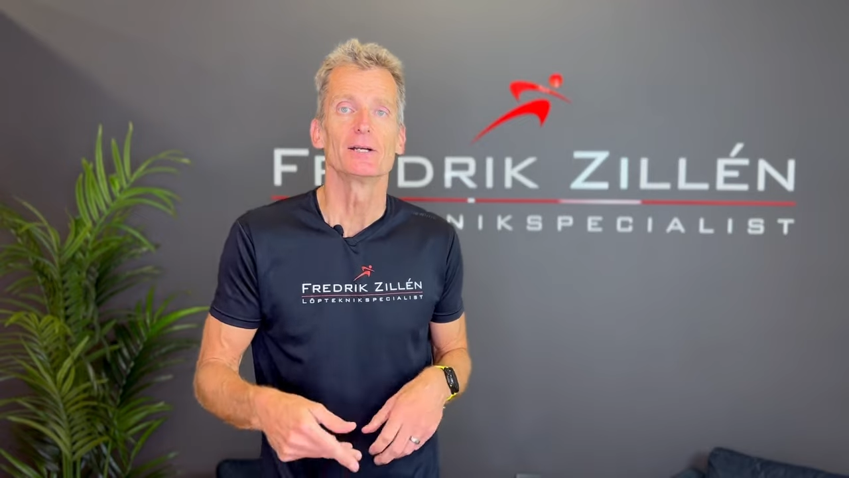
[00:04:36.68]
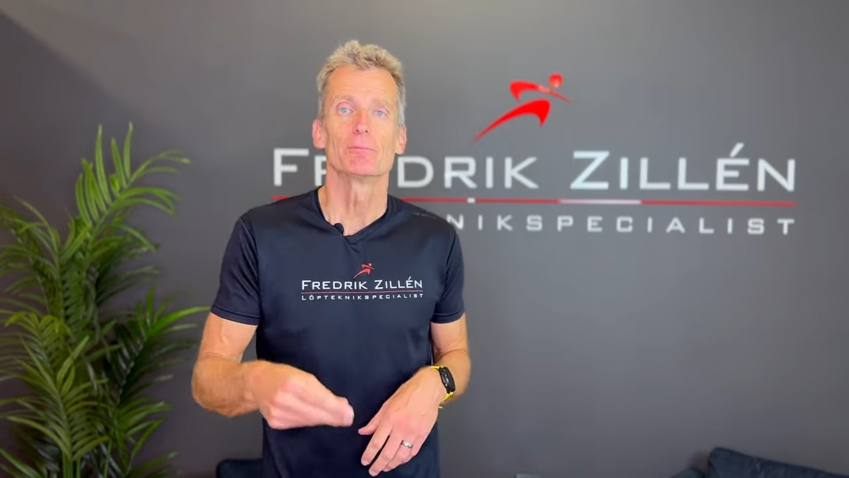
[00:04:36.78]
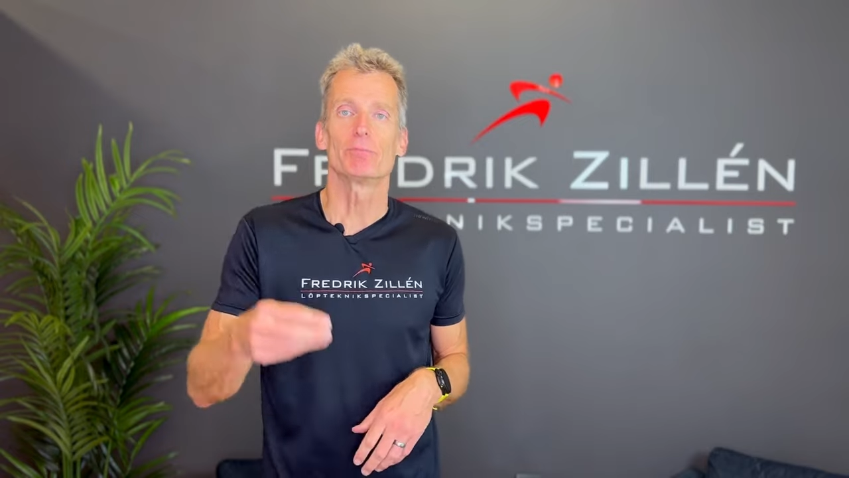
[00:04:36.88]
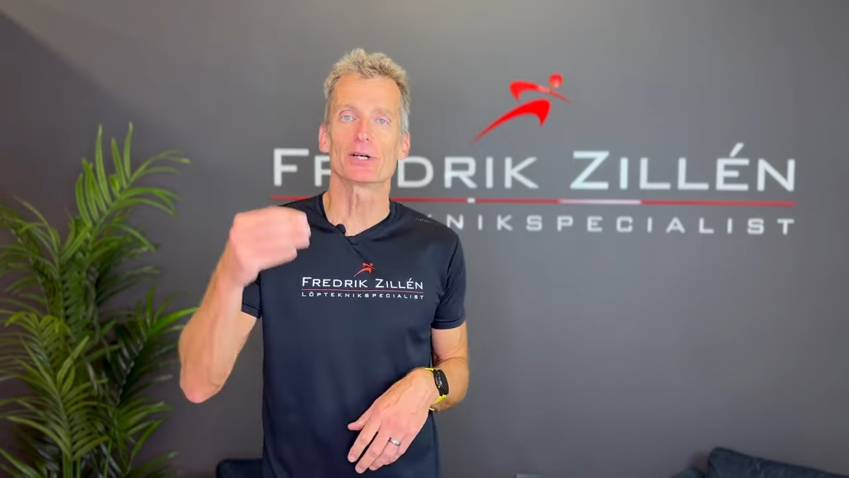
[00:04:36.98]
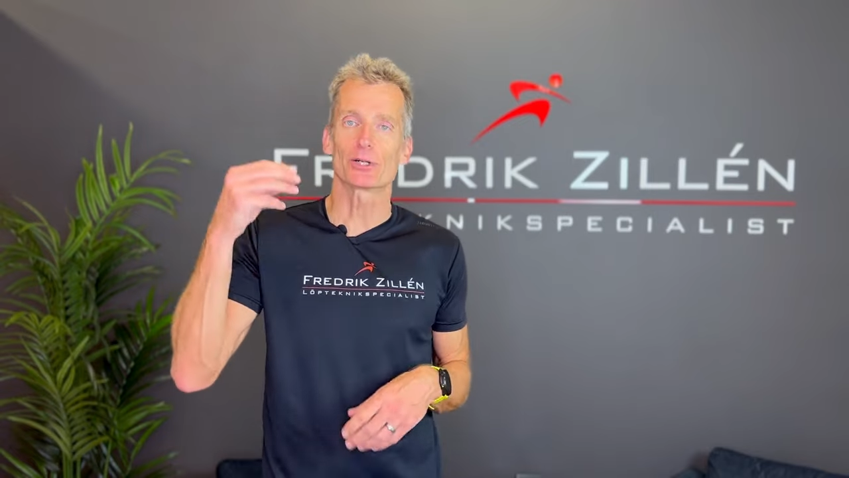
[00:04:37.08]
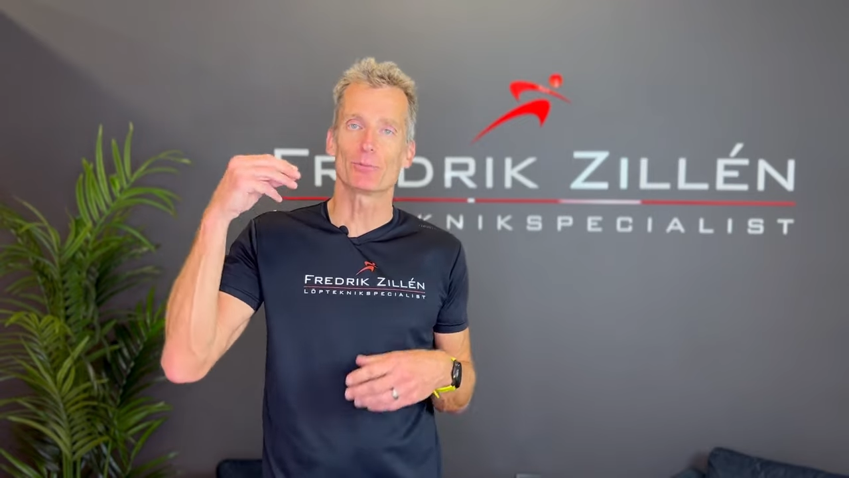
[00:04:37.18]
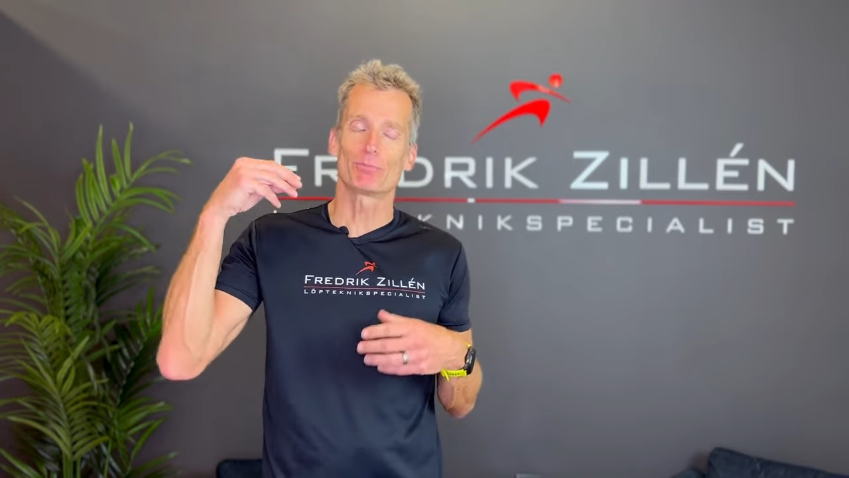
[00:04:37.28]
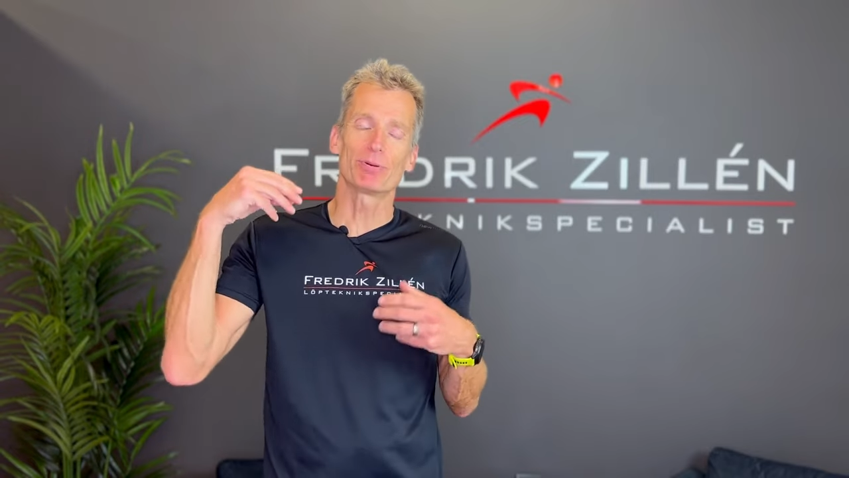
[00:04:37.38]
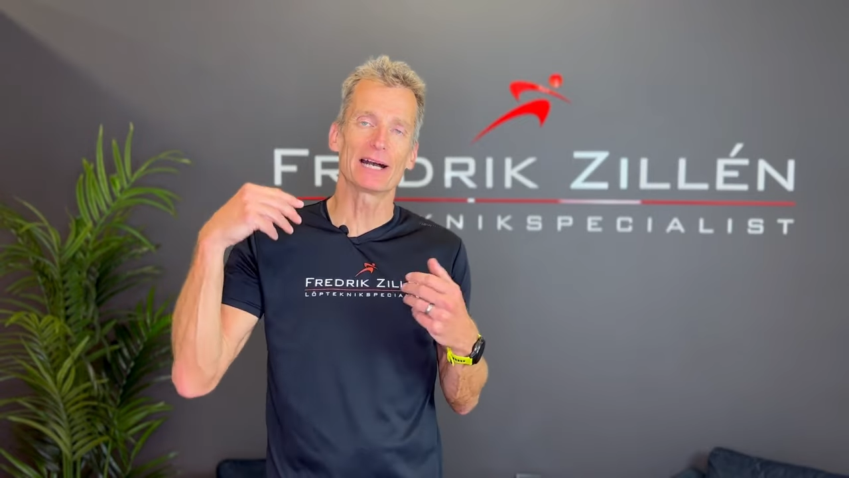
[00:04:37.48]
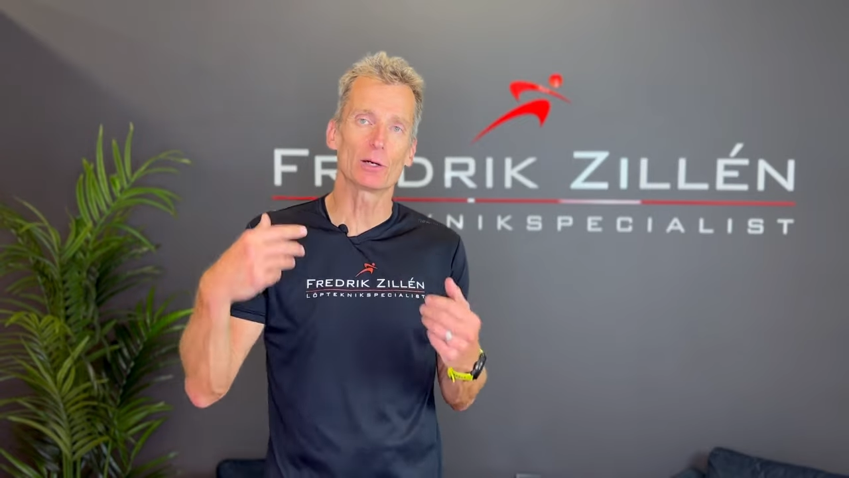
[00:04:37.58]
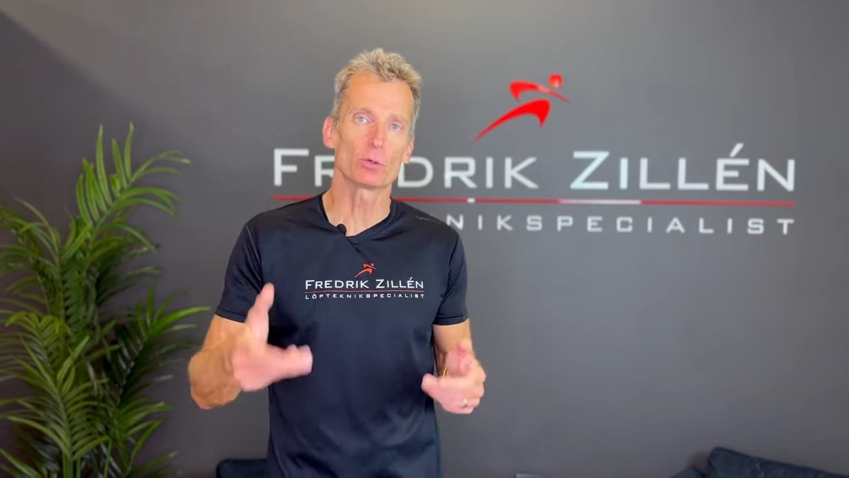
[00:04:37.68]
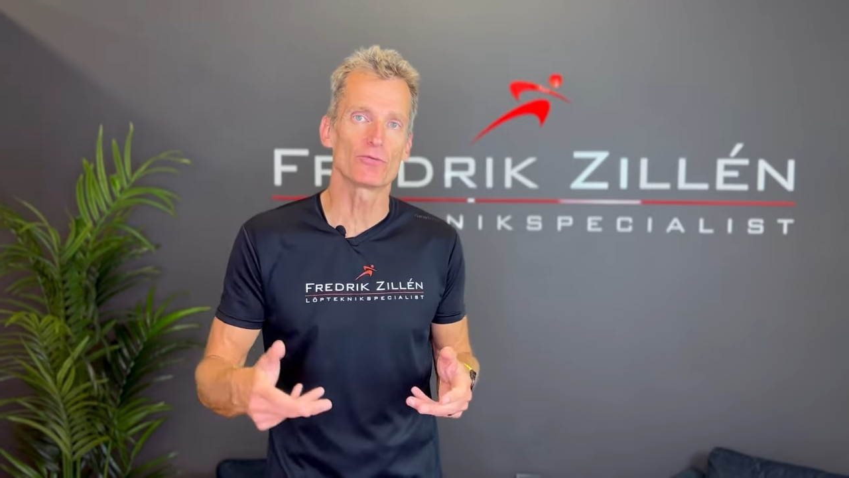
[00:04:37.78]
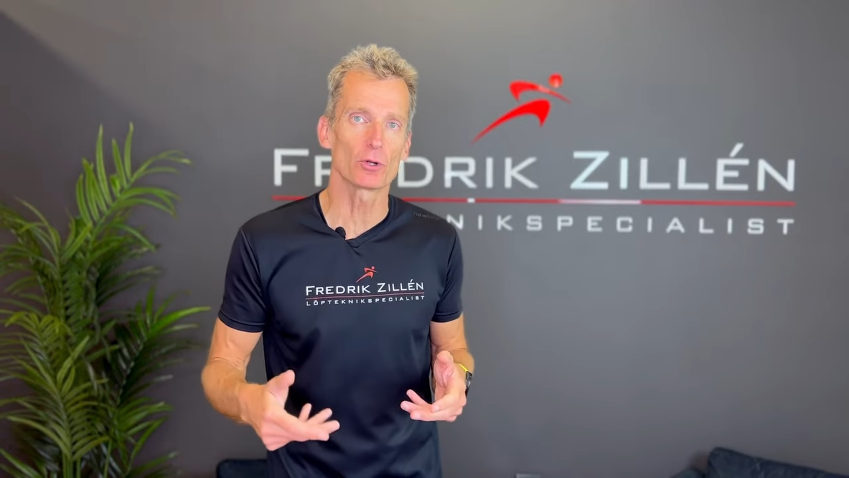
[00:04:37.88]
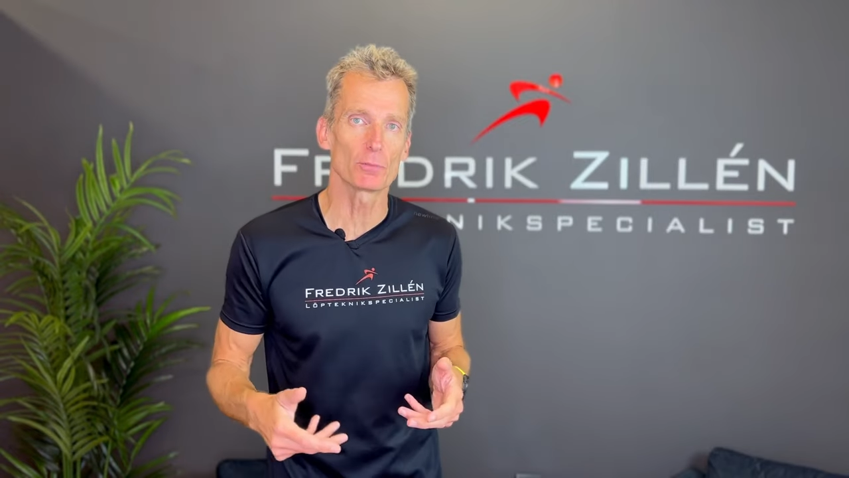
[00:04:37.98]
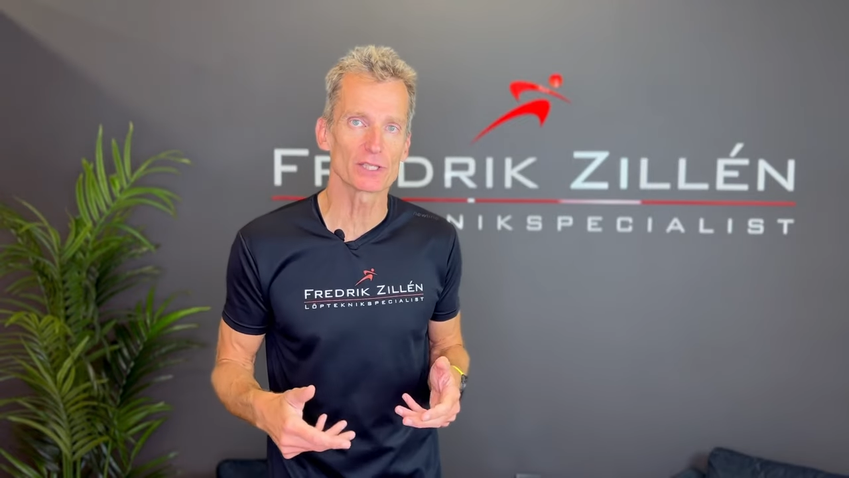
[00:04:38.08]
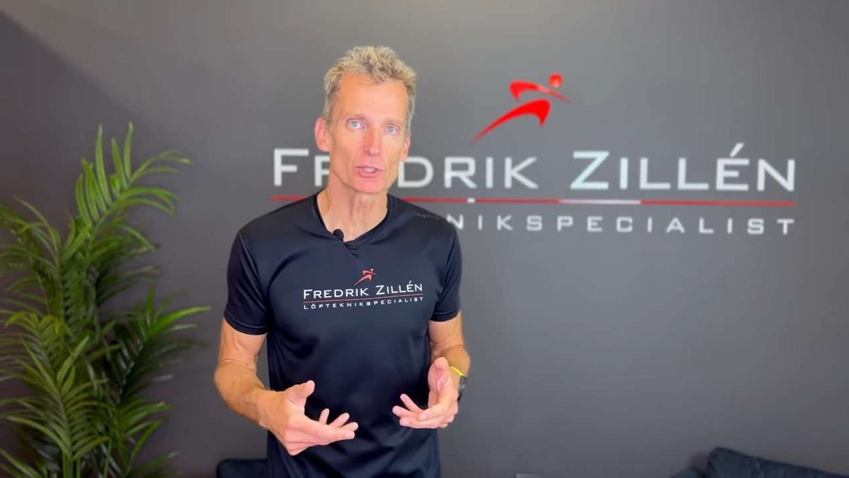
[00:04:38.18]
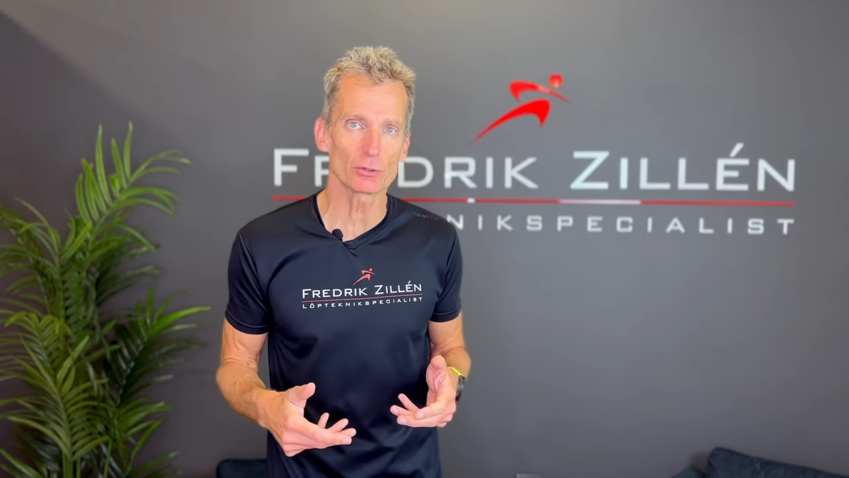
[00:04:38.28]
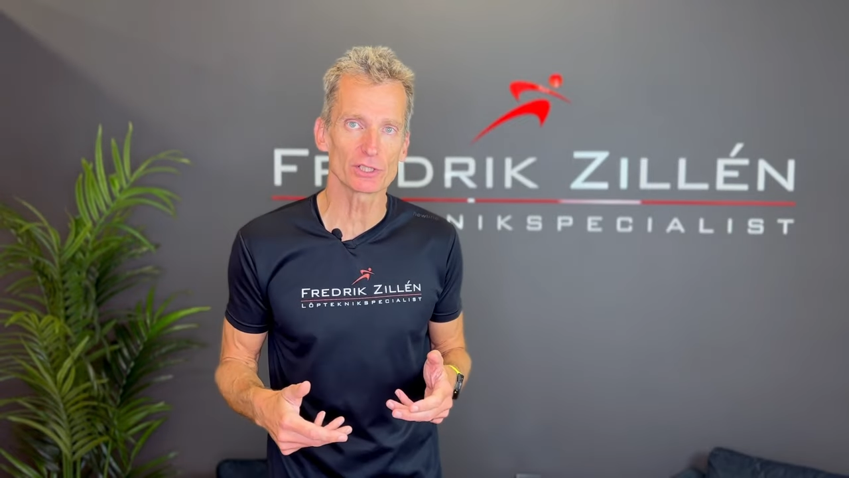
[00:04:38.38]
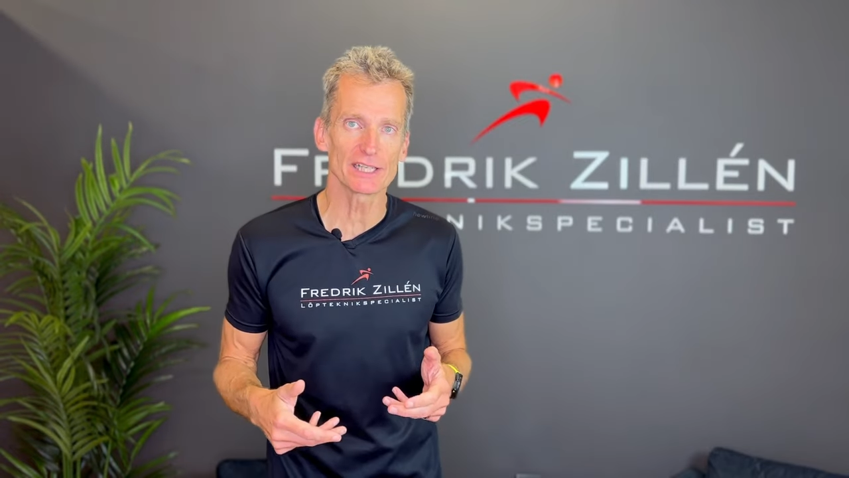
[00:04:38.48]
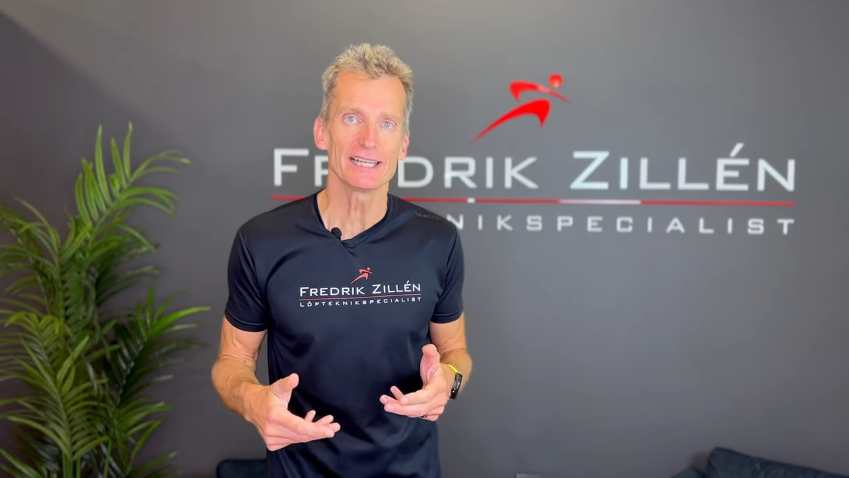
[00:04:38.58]
But a powerful
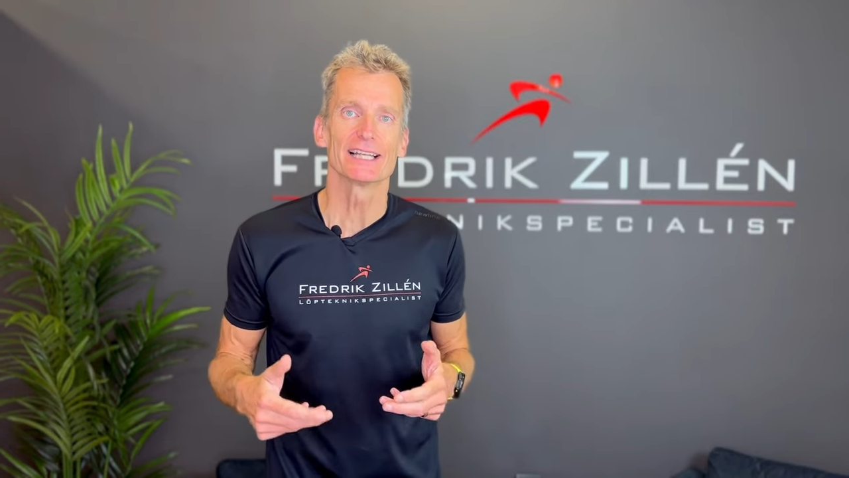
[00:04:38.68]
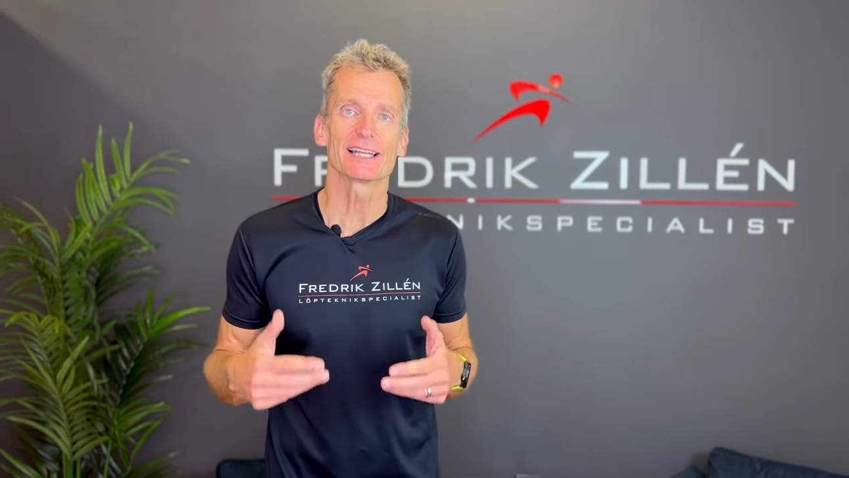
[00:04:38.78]
majority